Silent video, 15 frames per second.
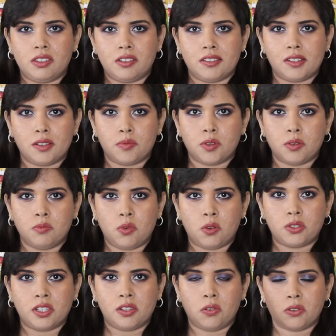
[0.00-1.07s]
the description
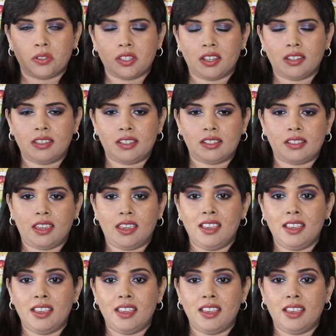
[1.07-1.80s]
box alongside this saying,